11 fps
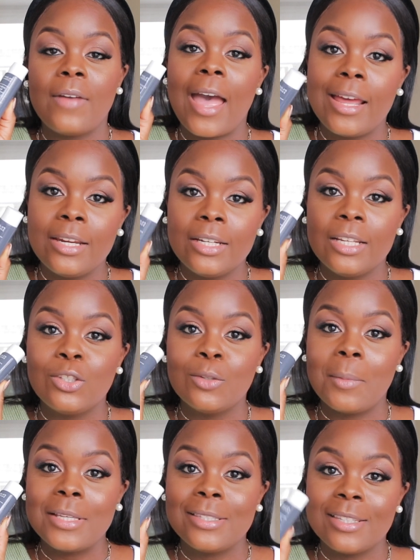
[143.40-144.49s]
added into
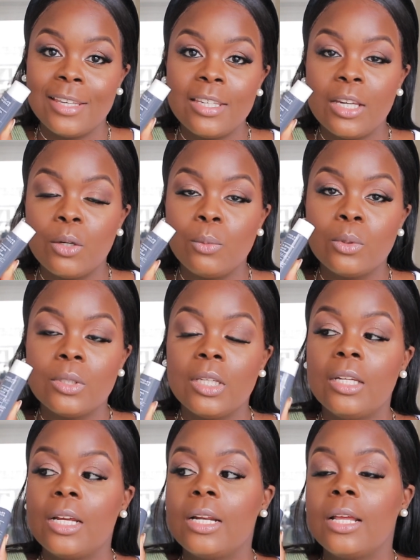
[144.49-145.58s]
my skincare
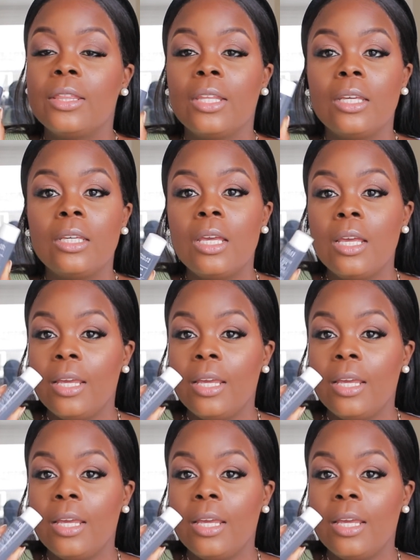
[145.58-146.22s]
routine, and I think